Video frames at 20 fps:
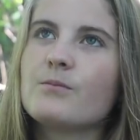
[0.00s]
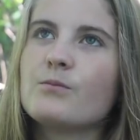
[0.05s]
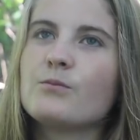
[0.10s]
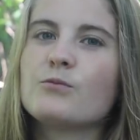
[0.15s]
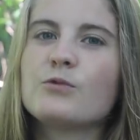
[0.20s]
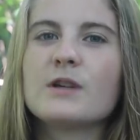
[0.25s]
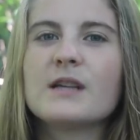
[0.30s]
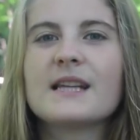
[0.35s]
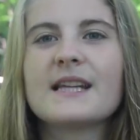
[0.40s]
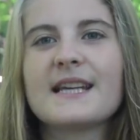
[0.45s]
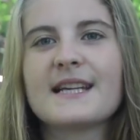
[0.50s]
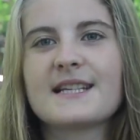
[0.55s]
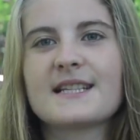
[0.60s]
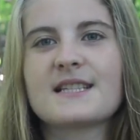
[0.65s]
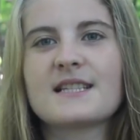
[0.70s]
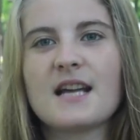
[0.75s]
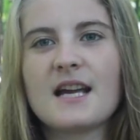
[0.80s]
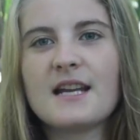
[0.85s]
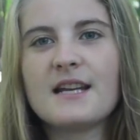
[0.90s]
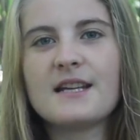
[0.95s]
really
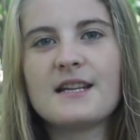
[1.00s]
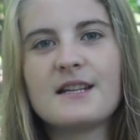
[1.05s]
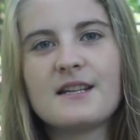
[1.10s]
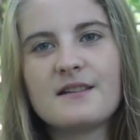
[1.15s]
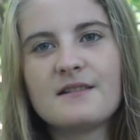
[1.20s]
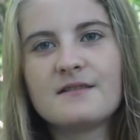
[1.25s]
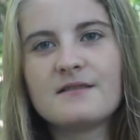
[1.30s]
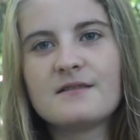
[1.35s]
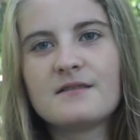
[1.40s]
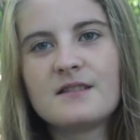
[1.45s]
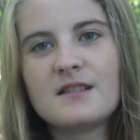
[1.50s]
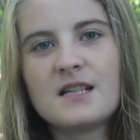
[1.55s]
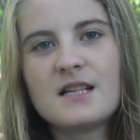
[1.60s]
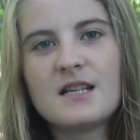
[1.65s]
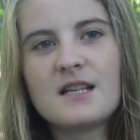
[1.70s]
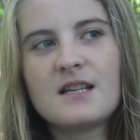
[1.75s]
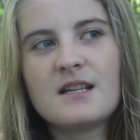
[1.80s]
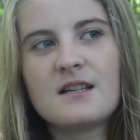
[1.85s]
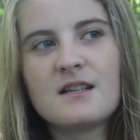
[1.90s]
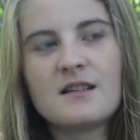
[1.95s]
excited,
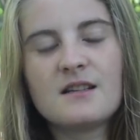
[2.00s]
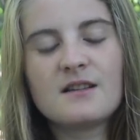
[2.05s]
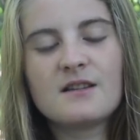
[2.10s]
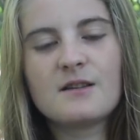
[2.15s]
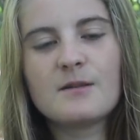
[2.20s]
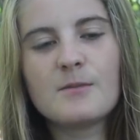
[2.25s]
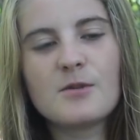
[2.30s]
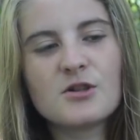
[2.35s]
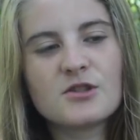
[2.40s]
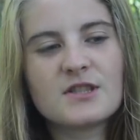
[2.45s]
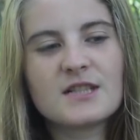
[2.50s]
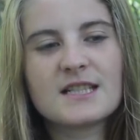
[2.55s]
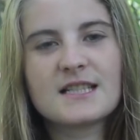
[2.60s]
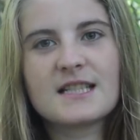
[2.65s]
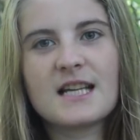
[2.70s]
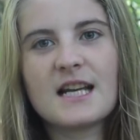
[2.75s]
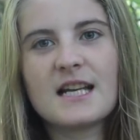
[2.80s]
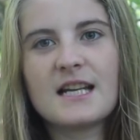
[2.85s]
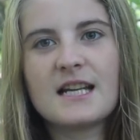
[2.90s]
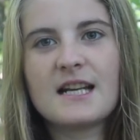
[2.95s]
the most
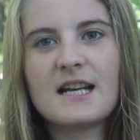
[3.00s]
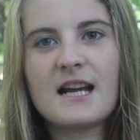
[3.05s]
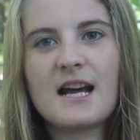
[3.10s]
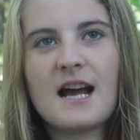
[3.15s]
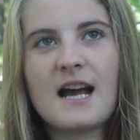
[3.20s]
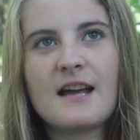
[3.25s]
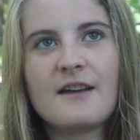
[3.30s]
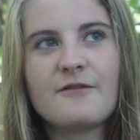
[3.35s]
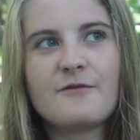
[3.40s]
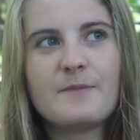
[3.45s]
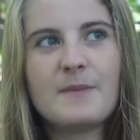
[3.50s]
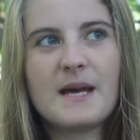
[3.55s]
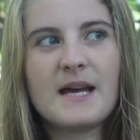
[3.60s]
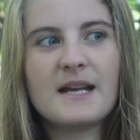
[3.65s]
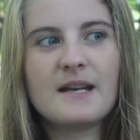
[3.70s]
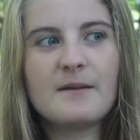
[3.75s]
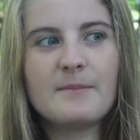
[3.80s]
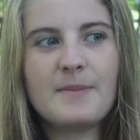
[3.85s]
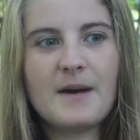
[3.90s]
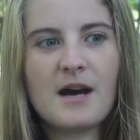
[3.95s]
excited I've
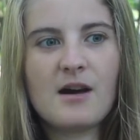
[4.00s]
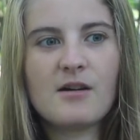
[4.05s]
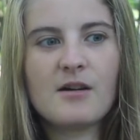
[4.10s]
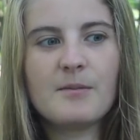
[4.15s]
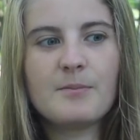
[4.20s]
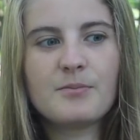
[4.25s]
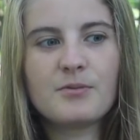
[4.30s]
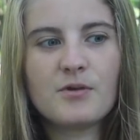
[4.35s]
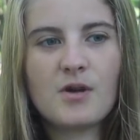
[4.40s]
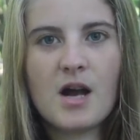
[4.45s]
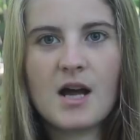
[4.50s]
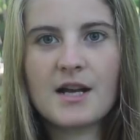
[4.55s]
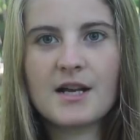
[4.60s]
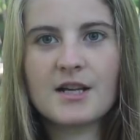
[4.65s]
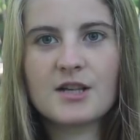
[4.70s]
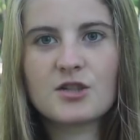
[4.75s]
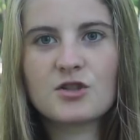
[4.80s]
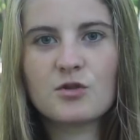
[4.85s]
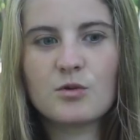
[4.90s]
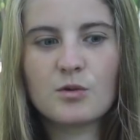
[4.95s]
been about a
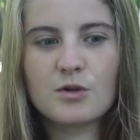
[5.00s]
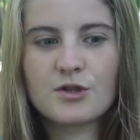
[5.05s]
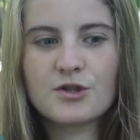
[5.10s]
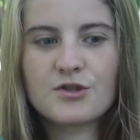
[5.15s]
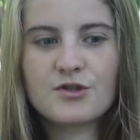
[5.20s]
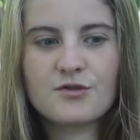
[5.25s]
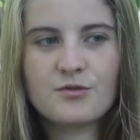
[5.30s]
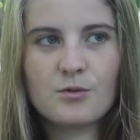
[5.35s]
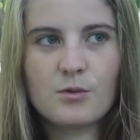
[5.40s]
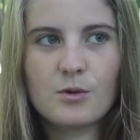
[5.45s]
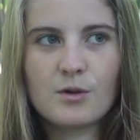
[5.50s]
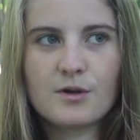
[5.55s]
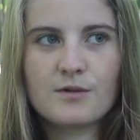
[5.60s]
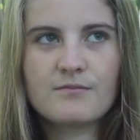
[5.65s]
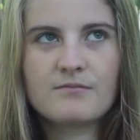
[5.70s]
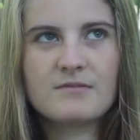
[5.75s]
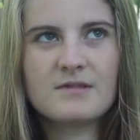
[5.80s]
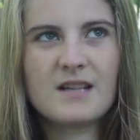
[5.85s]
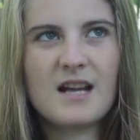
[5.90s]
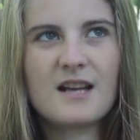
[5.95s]
product or
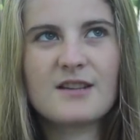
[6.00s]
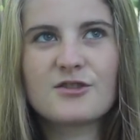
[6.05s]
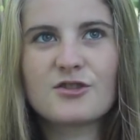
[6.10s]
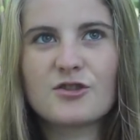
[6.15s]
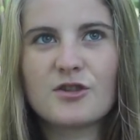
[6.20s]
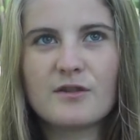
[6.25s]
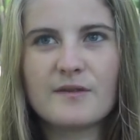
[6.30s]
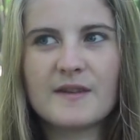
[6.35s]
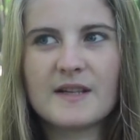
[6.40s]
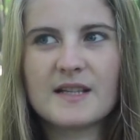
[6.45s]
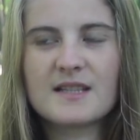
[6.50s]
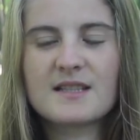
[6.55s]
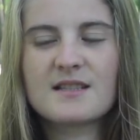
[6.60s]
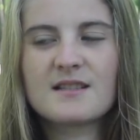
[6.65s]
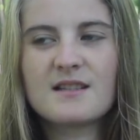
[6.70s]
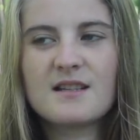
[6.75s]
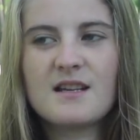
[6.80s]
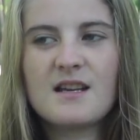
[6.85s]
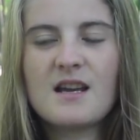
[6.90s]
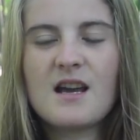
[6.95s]
not
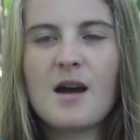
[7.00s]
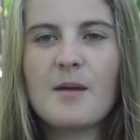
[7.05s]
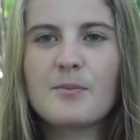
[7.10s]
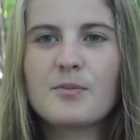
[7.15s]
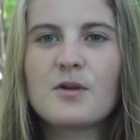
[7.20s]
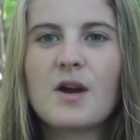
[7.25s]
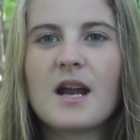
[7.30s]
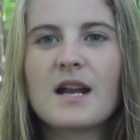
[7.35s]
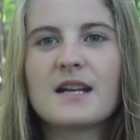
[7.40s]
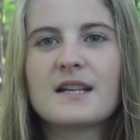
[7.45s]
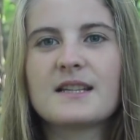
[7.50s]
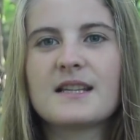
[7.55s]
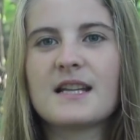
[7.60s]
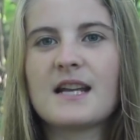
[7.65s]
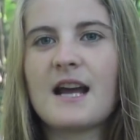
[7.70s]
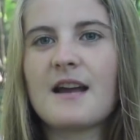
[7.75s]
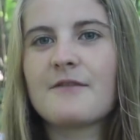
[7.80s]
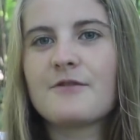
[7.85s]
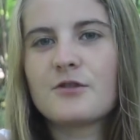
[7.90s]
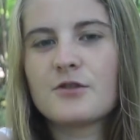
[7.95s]
service, a product that
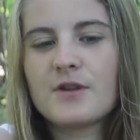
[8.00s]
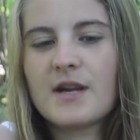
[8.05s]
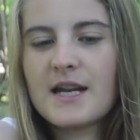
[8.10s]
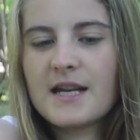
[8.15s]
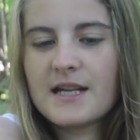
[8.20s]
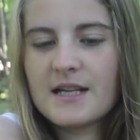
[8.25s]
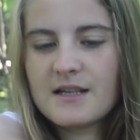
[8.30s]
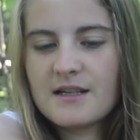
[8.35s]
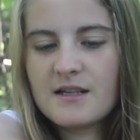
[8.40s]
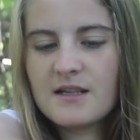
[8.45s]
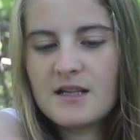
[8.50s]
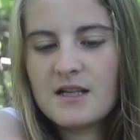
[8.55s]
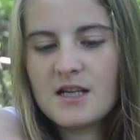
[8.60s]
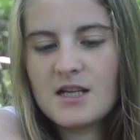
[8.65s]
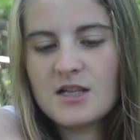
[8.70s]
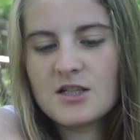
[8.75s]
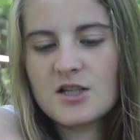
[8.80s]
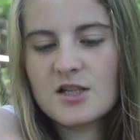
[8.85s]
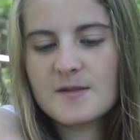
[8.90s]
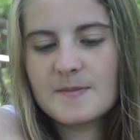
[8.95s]
I've created,
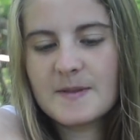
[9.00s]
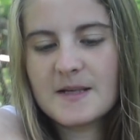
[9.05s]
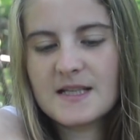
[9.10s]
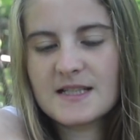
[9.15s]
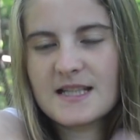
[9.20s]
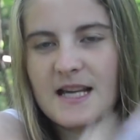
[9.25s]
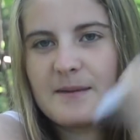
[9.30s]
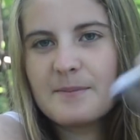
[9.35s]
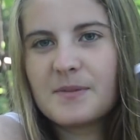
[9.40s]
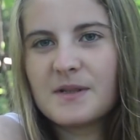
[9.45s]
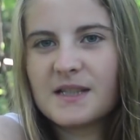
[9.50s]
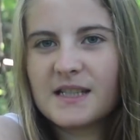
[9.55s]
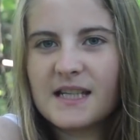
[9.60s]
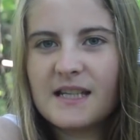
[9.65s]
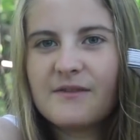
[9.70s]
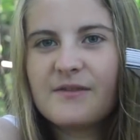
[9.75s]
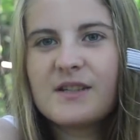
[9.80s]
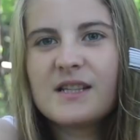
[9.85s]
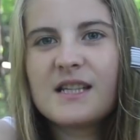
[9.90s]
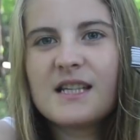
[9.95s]
just because I
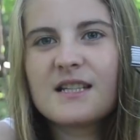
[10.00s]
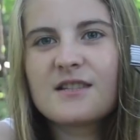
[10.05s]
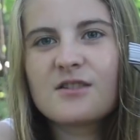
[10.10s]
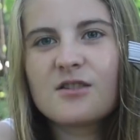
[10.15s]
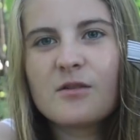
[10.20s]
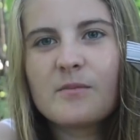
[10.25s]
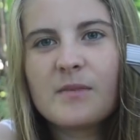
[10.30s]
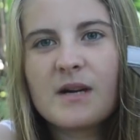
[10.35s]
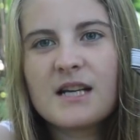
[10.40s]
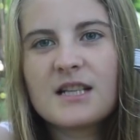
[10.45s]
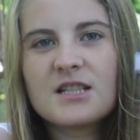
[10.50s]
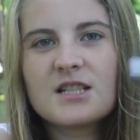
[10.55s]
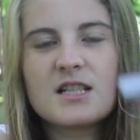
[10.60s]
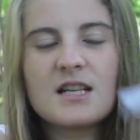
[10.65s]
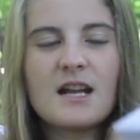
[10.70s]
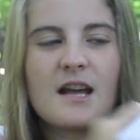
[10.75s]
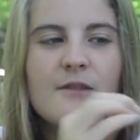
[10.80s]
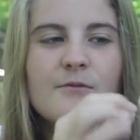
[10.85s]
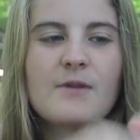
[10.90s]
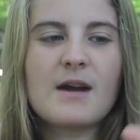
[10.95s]
believe in these so much
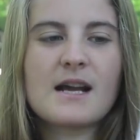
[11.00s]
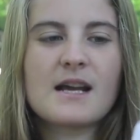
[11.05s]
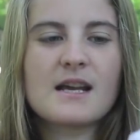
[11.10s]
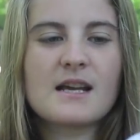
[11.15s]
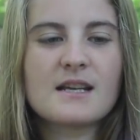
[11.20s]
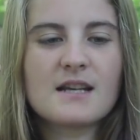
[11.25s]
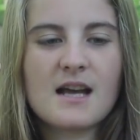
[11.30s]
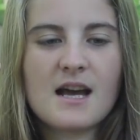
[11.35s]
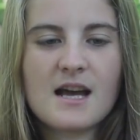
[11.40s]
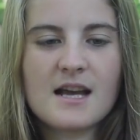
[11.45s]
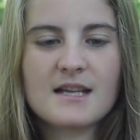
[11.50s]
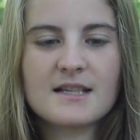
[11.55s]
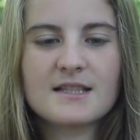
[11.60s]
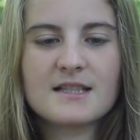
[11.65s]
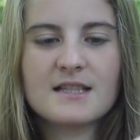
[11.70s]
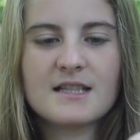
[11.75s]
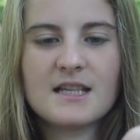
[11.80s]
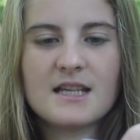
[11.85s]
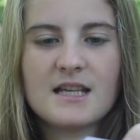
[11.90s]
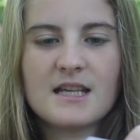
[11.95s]
and I recognize
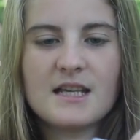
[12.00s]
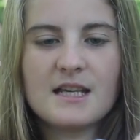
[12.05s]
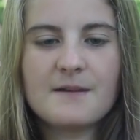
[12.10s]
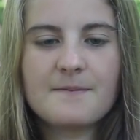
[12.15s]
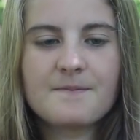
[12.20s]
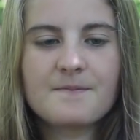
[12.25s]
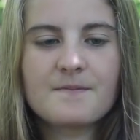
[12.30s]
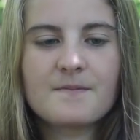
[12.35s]
the